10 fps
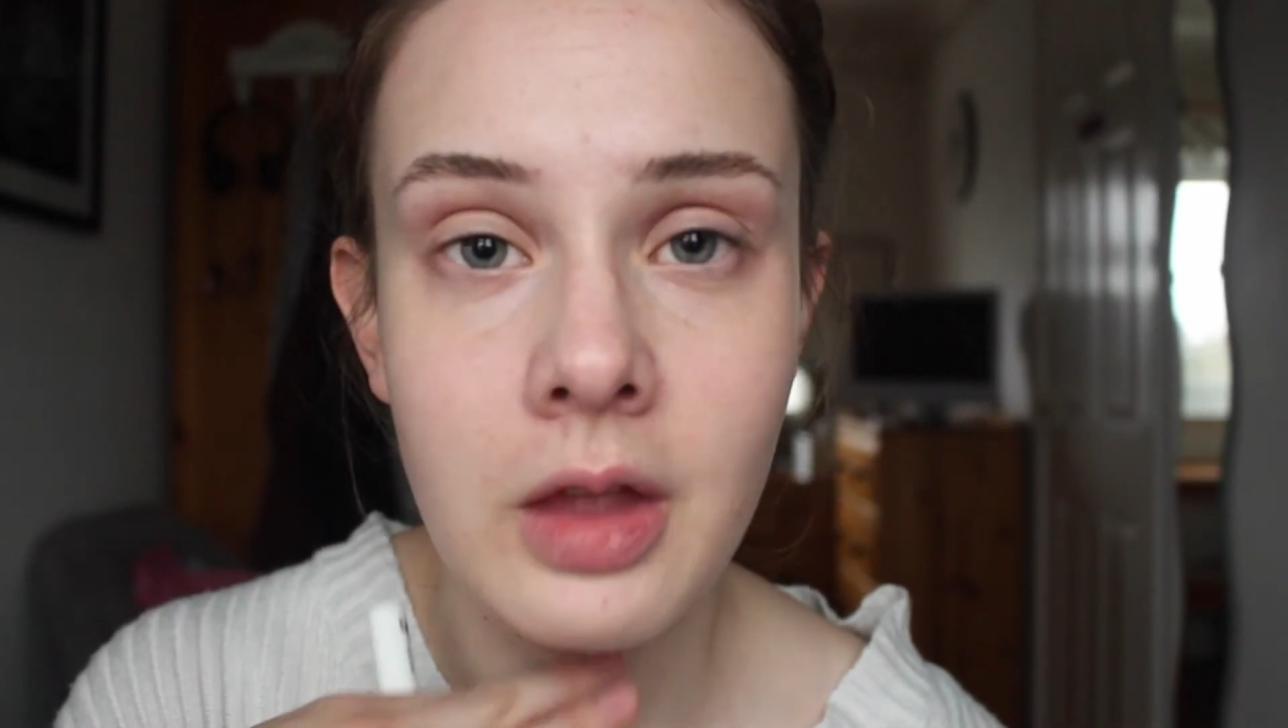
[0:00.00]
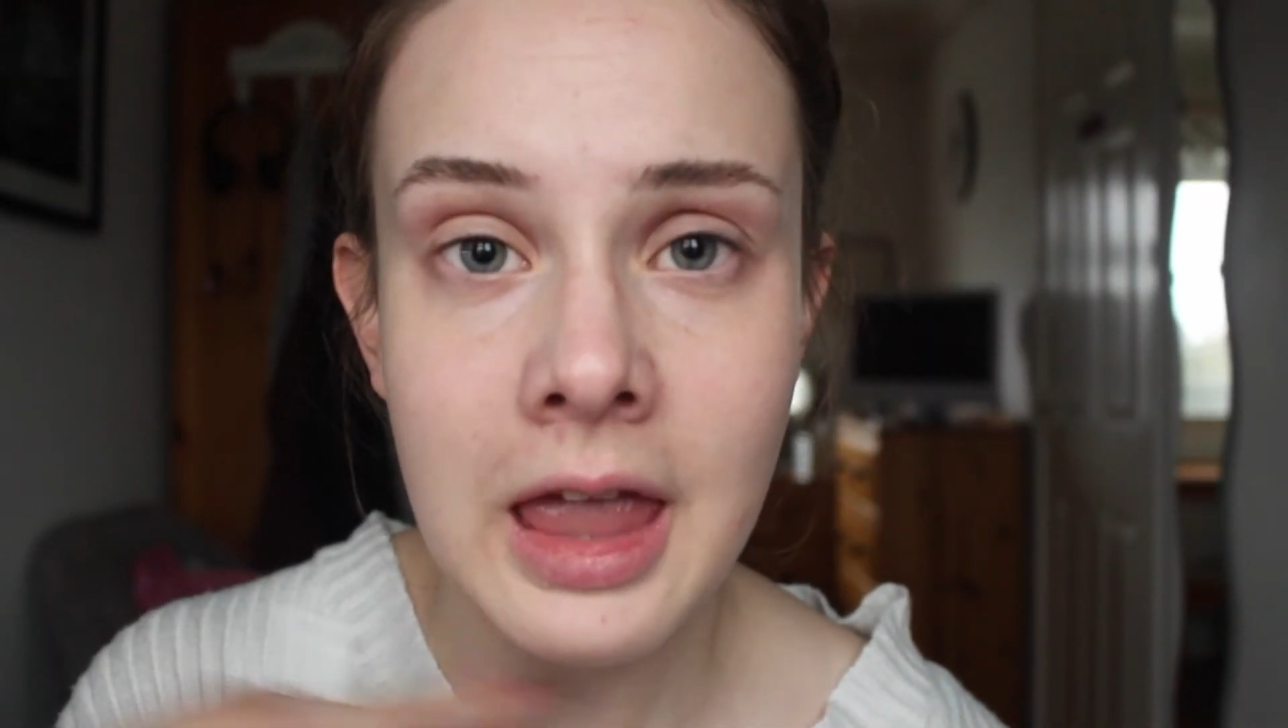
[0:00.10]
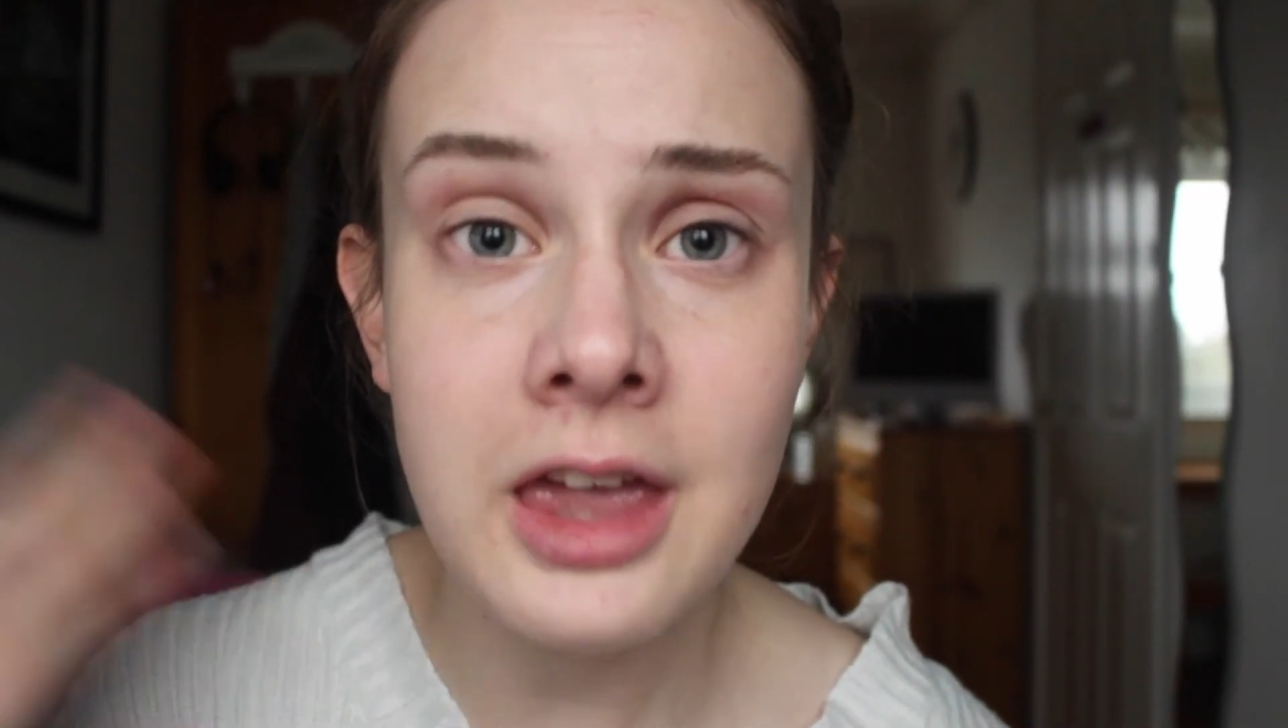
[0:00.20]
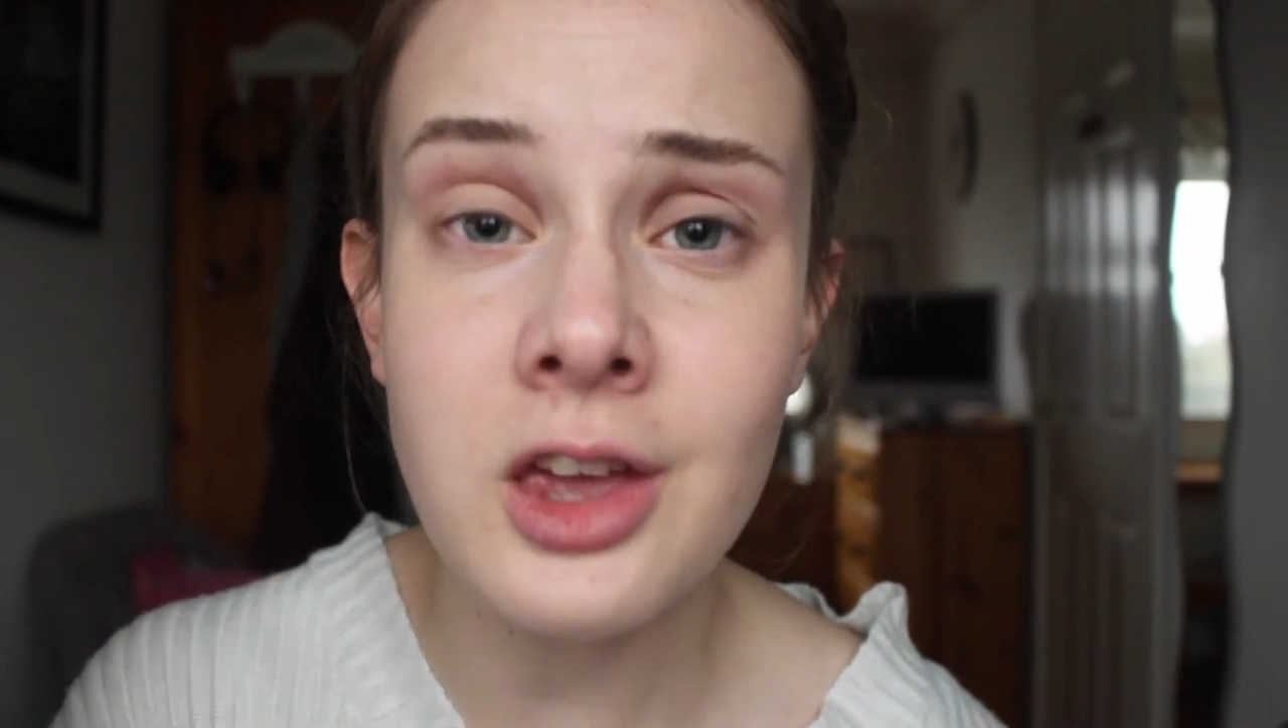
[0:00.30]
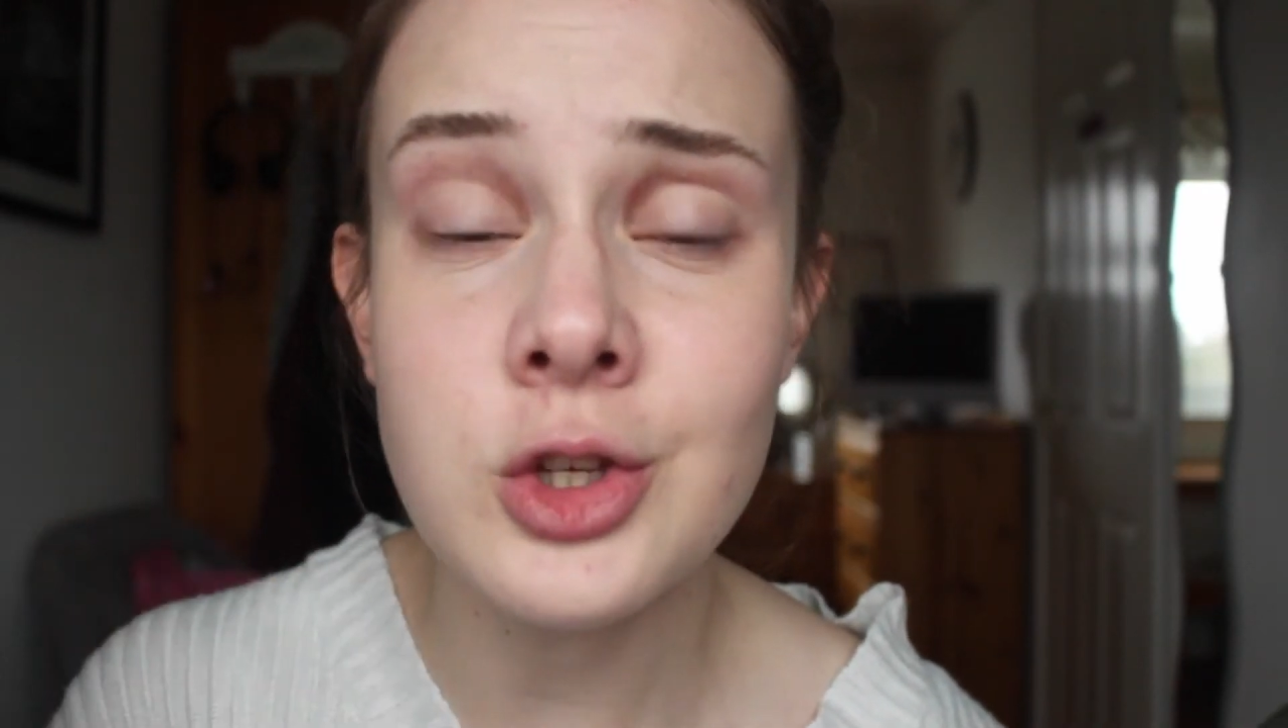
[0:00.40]

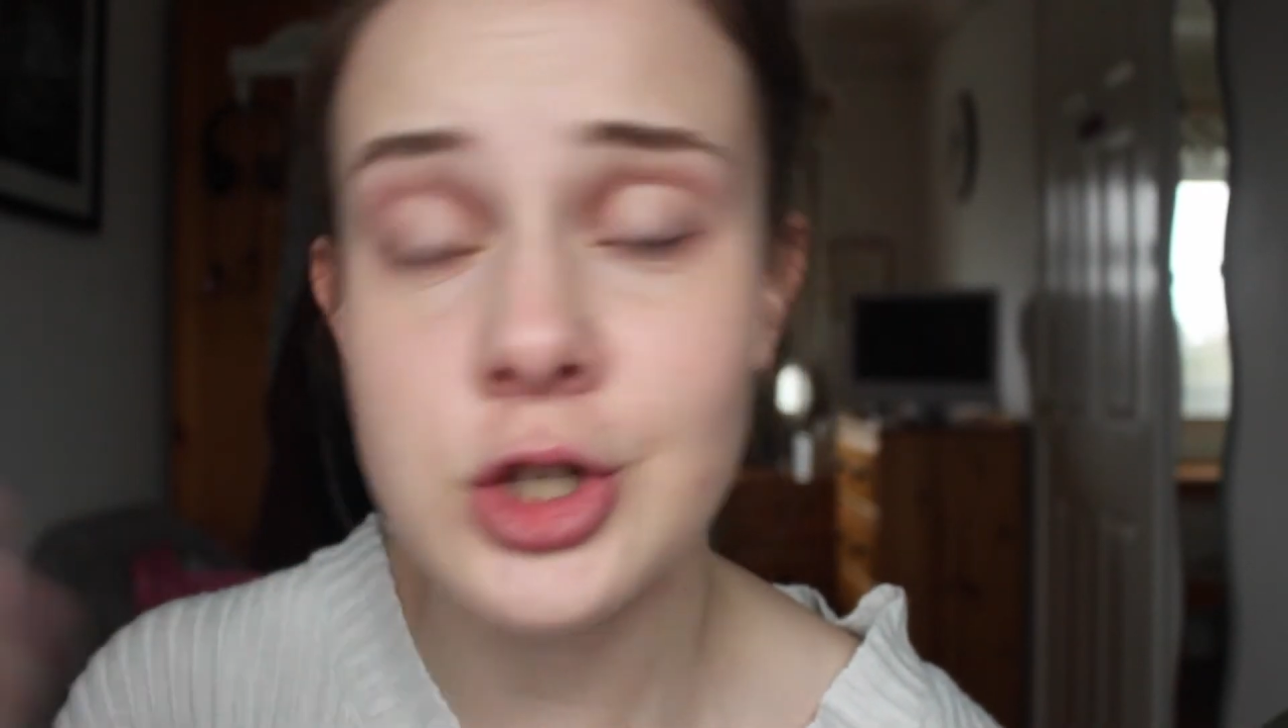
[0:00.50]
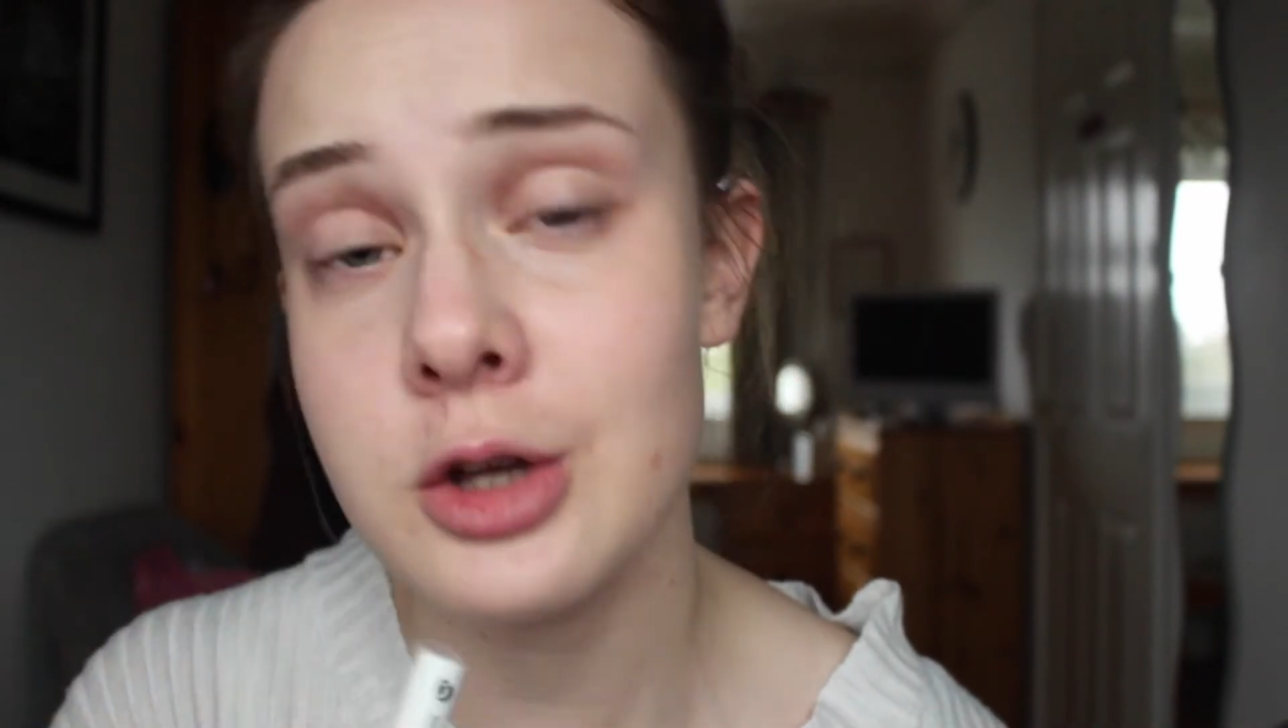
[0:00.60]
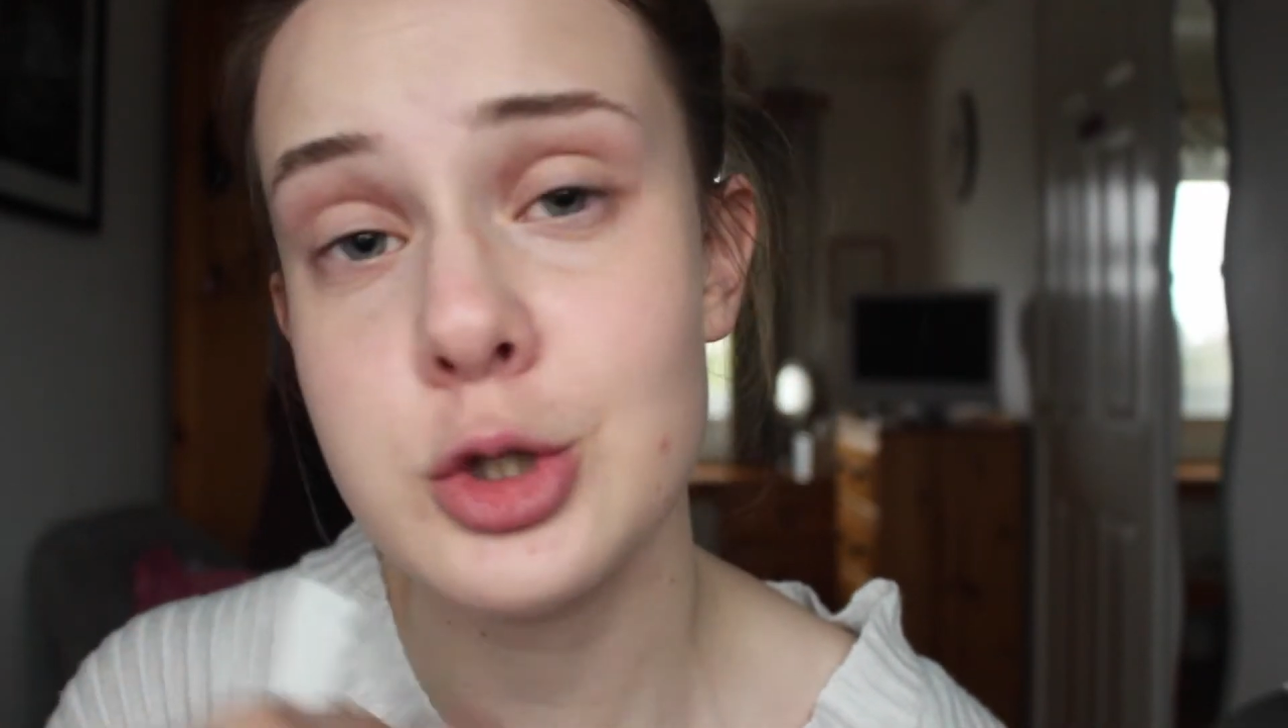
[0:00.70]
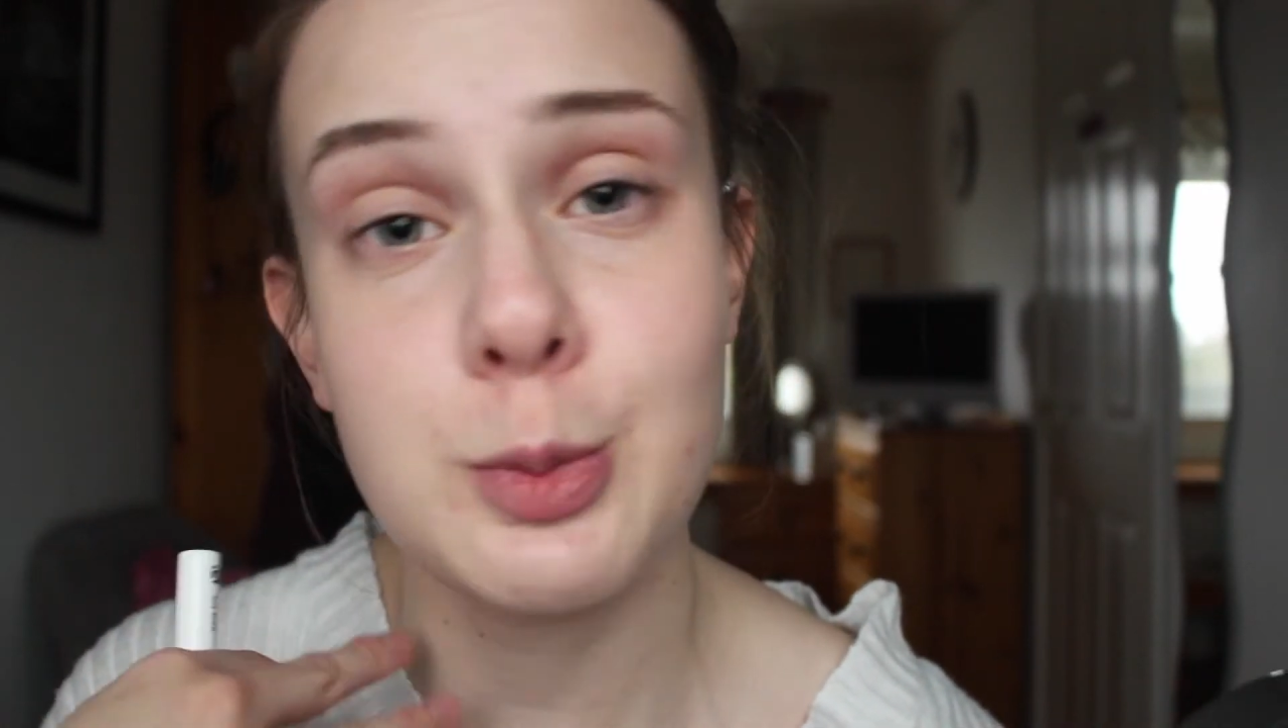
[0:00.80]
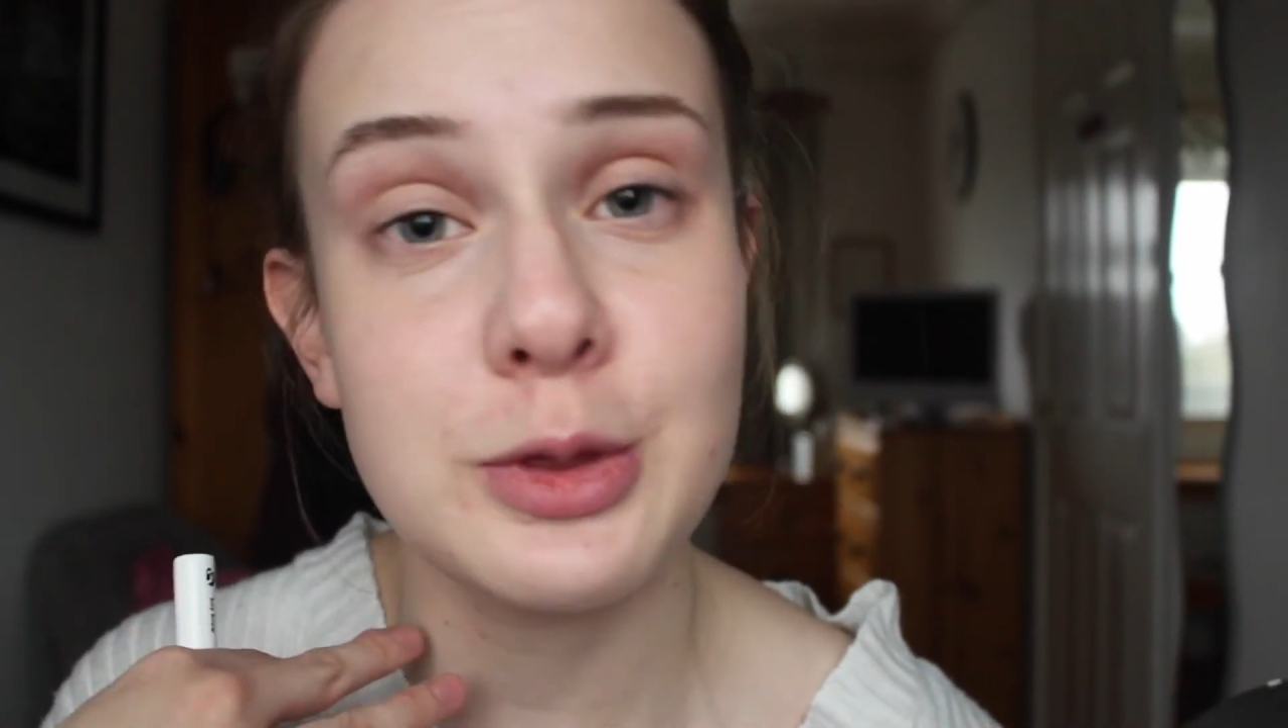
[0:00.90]

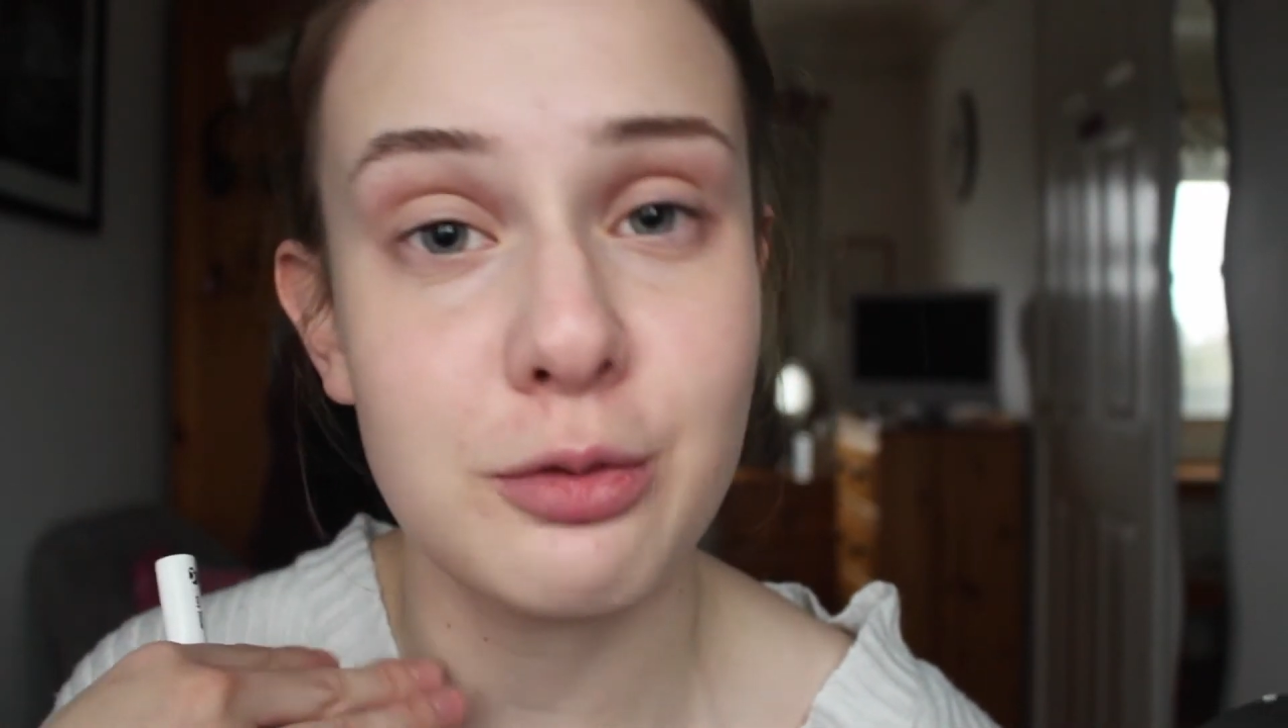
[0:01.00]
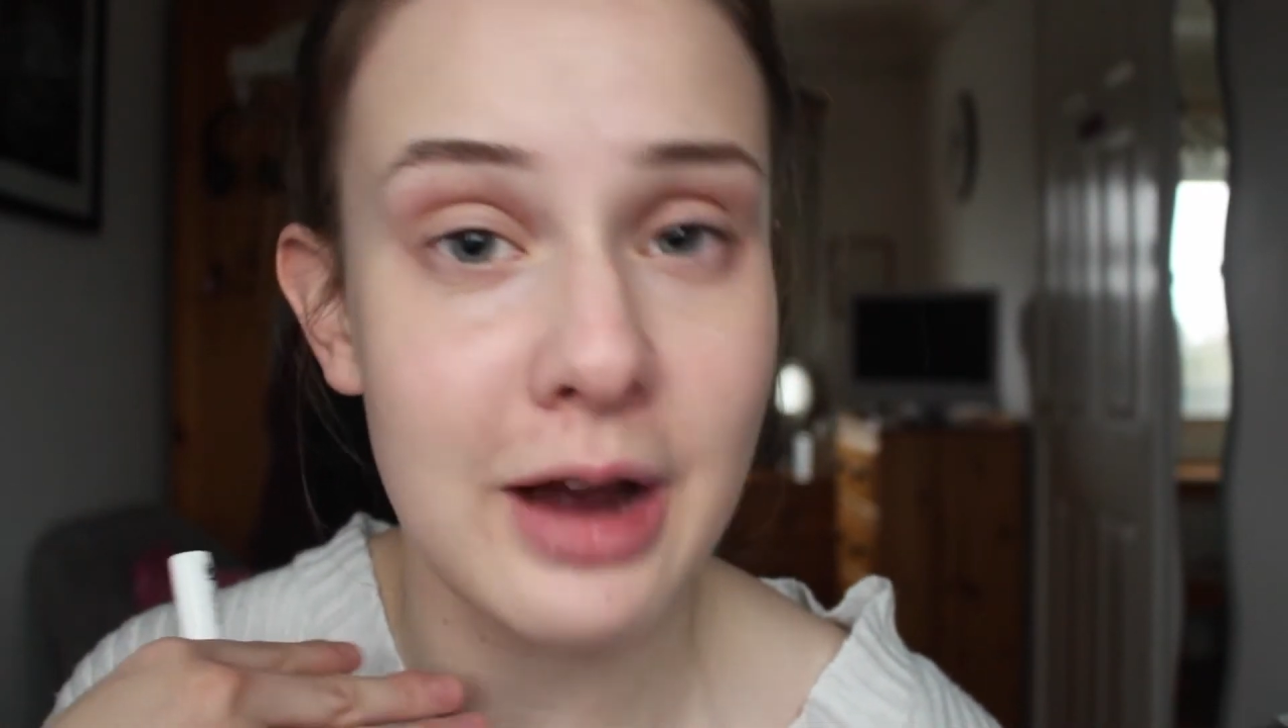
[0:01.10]
conjunction with the